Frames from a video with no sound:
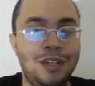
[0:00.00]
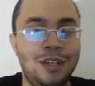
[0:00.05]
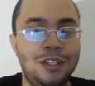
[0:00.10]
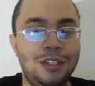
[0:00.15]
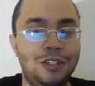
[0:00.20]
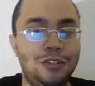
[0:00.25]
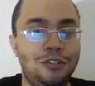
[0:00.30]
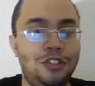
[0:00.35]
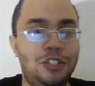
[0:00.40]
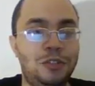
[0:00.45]

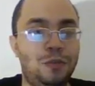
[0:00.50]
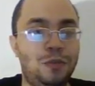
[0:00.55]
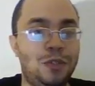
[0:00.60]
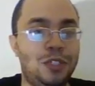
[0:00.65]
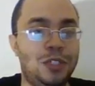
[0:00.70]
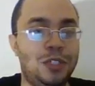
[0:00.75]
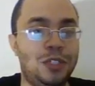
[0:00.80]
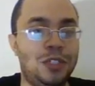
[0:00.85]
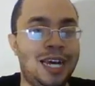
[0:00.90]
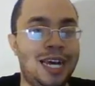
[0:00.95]
So
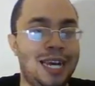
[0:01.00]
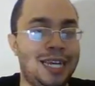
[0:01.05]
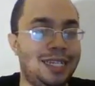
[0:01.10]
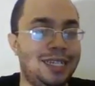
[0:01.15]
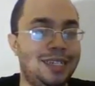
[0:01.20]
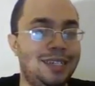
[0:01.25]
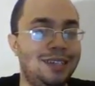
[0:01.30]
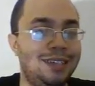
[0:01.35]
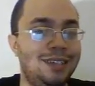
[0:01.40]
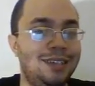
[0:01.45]
just
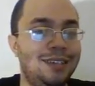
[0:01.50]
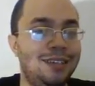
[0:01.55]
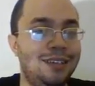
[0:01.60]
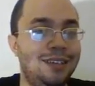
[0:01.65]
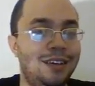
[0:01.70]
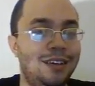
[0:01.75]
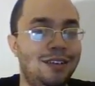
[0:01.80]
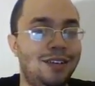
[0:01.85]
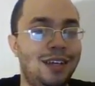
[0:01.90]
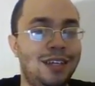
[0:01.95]
cut.
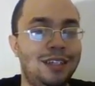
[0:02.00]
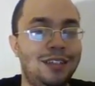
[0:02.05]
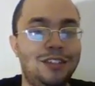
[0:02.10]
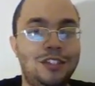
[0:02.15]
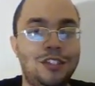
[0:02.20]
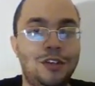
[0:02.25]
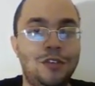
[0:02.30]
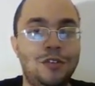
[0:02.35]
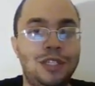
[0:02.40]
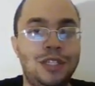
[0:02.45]
Alright,
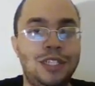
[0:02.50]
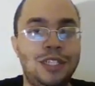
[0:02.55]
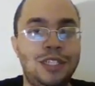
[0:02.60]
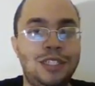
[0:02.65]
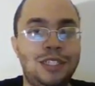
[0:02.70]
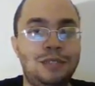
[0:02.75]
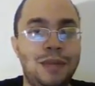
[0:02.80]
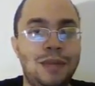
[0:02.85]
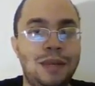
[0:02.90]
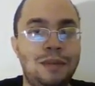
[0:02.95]
so
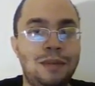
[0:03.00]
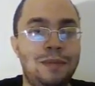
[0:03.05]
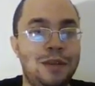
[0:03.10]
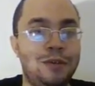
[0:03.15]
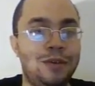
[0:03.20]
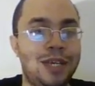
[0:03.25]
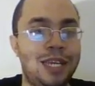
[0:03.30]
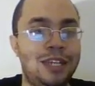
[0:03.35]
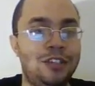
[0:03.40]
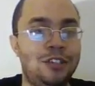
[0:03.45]
this might be
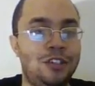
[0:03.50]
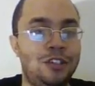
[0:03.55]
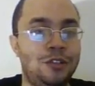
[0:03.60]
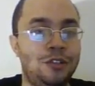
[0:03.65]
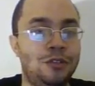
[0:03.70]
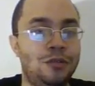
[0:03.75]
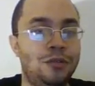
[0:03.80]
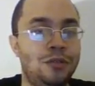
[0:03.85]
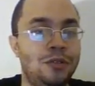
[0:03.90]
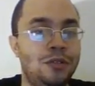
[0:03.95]
okay
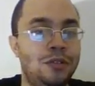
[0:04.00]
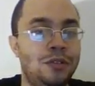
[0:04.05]
too.